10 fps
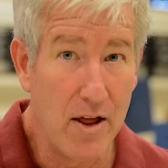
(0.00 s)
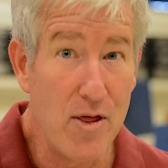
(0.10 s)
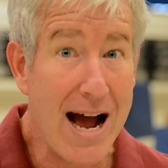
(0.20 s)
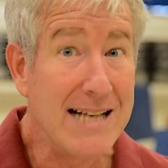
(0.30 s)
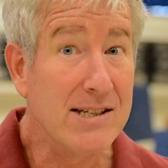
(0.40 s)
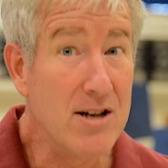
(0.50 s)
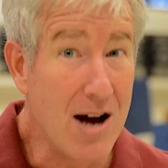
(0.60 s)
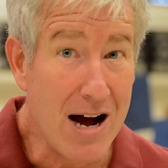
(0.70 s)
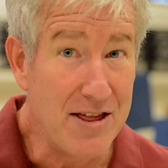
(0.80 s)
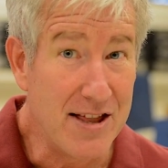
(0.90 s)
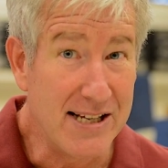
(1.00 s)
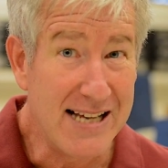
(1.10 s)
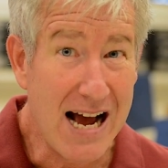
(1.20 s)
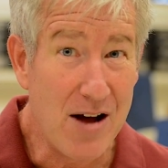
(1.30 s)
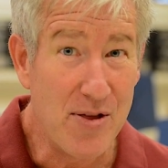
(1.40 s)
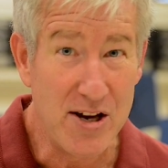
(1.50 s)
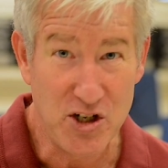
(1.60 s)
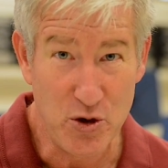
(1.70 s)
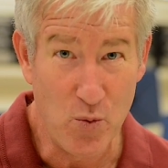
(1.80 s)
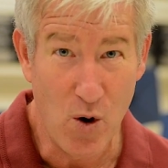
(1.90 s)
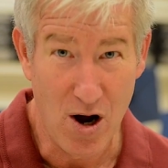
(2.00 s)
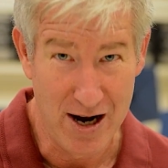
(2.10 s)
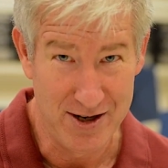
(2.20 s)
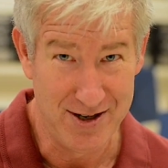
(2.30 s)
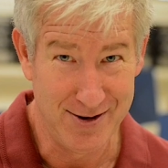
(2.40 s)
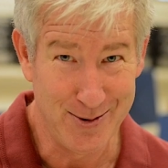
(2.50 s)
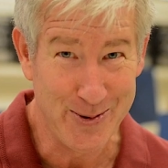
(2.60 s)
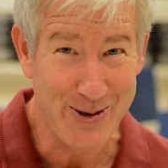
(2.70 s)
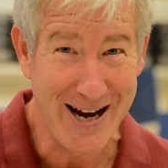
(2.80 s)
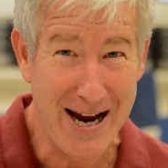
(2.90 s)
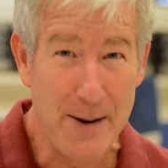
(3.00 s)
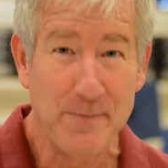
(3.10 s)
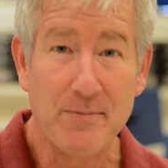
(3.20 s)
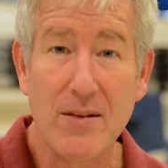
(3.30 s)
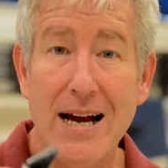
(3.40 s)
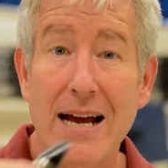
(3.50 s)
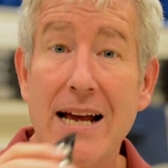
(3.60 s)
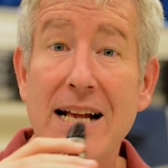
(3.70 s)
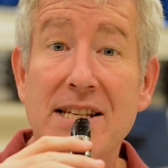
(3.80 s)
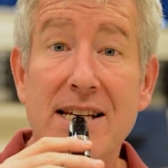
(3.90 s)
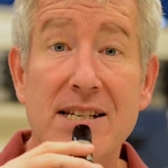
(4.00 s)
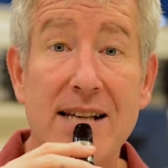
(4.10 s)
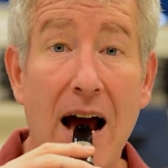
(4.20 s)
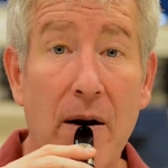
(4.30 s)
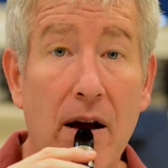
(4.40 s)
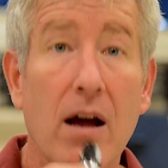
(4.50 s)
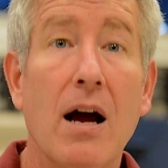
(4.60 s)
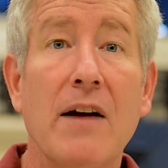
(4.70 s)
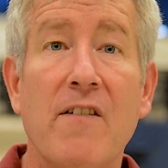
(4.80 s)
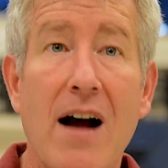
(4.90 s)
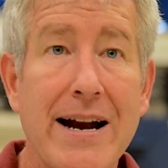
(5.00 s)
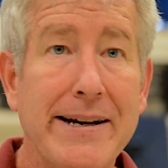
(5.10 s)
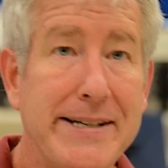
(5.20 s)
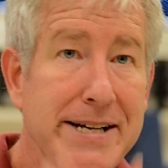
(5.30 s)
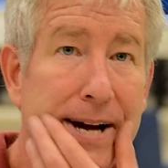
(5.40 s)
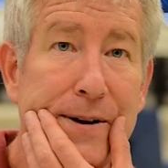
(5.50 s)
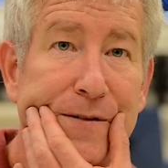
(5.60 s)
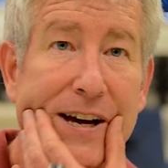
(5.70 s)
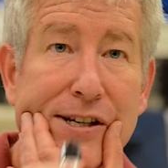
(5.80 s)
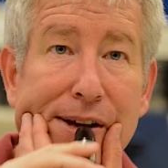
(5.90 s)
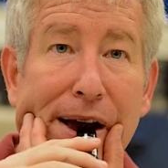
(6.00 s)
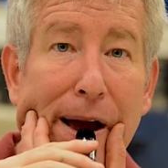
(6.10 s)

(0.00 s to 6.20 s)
That's not the sound that you want, okay? It's this sound. I find TIU face.